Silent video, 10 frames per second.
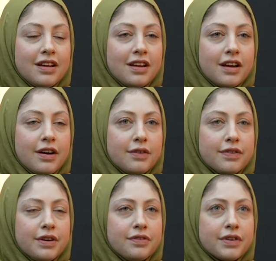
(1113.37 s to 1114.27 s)
of
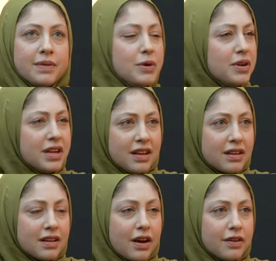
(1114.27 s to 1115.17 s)
of community
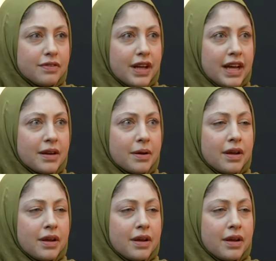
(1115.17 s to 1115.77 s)
of like